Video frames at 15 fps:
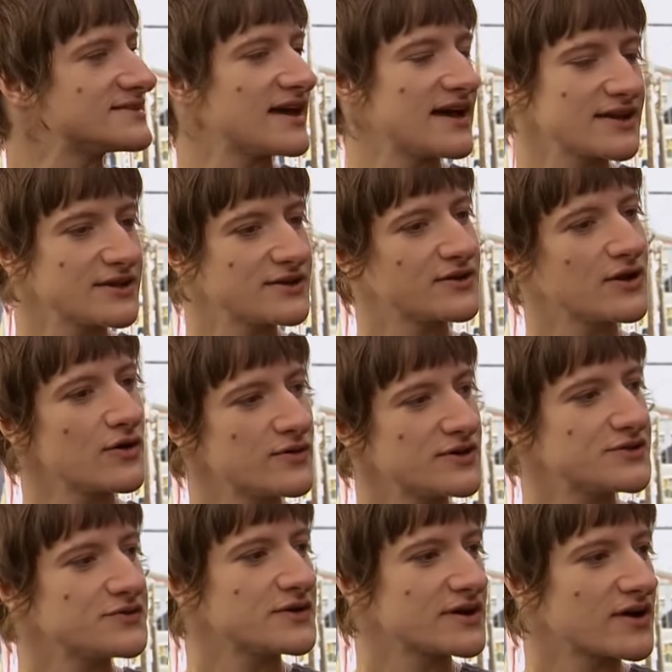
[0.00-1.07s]
I could go
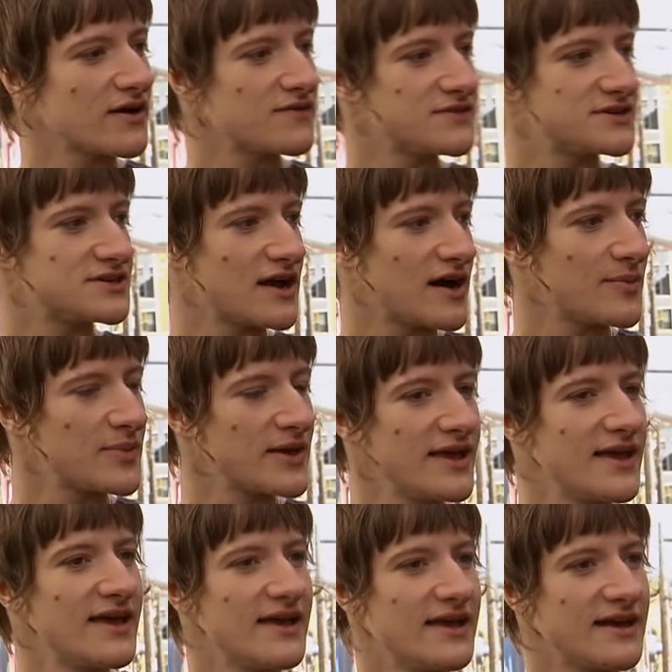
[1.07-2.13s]
into a coffee shop
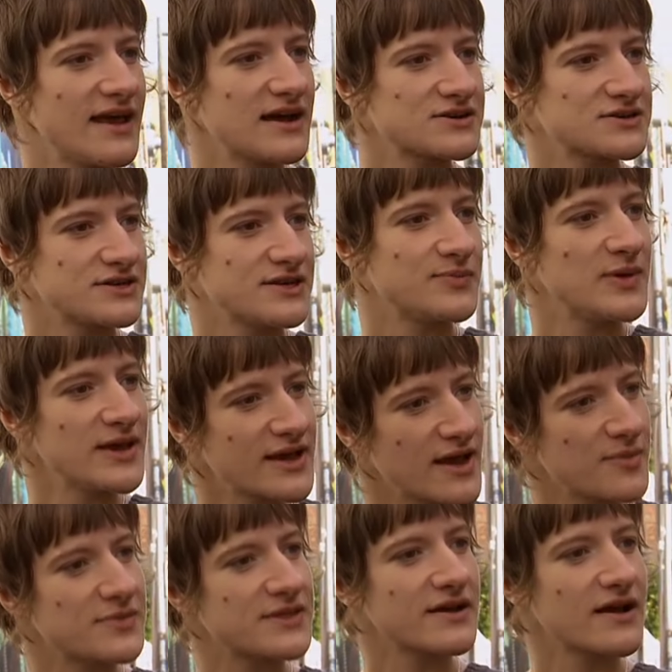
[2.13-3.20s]
and actually pick up
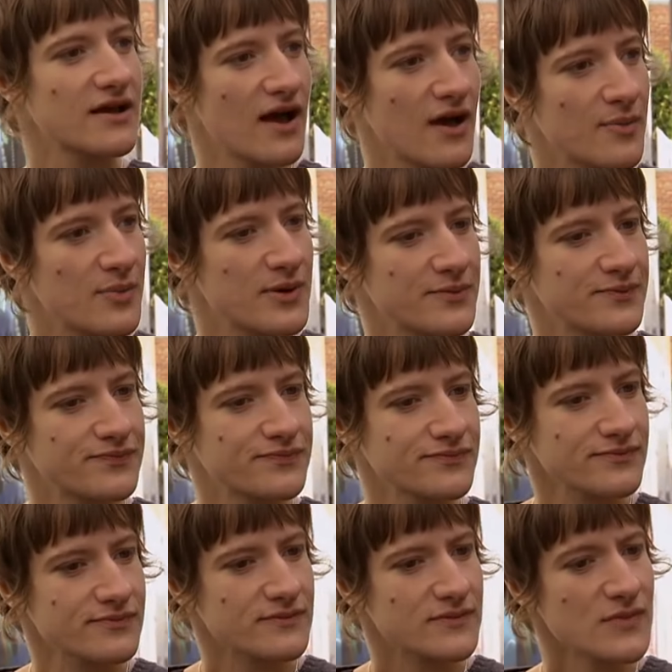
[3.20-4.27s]
the cup
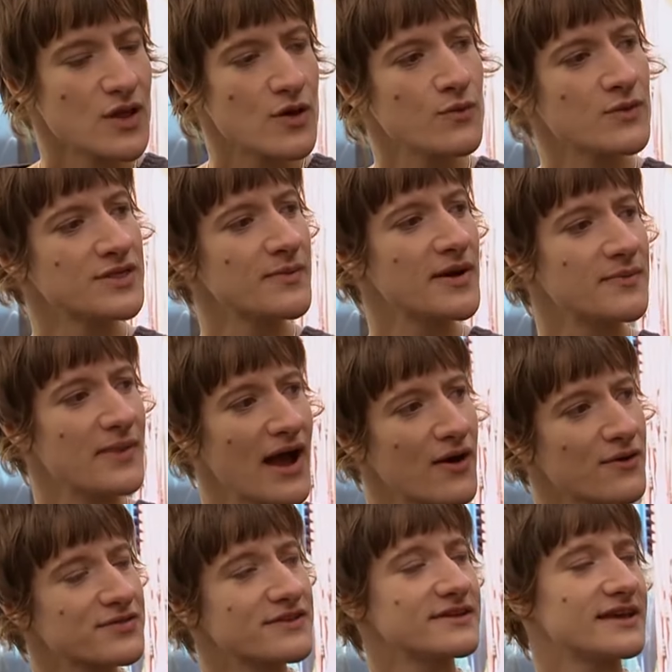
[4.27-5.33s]
with my
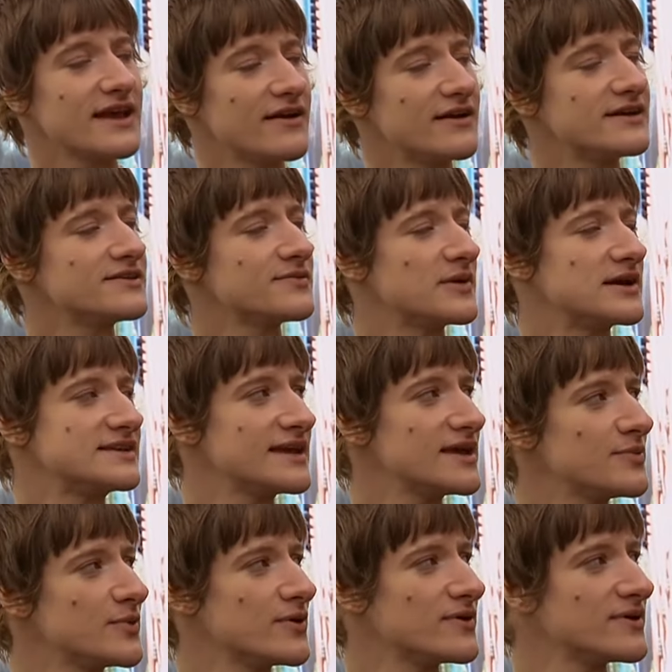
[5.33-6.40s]
mouth and carry it to my
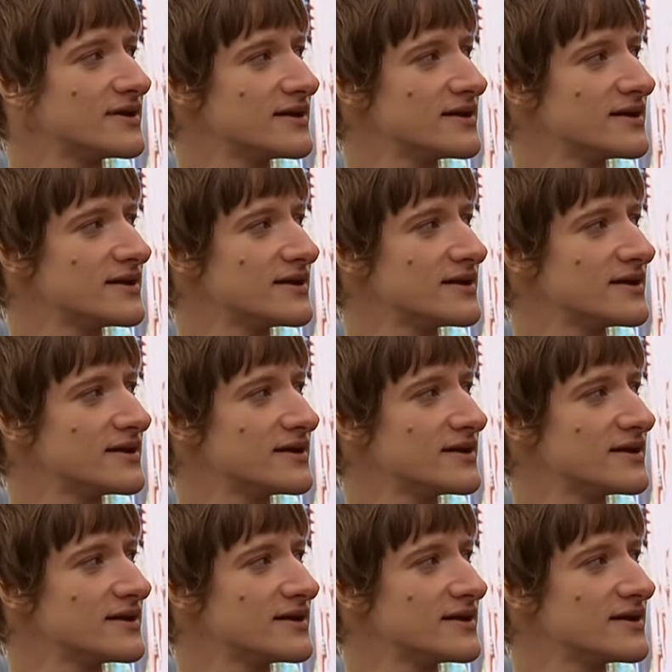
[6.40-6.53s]
table.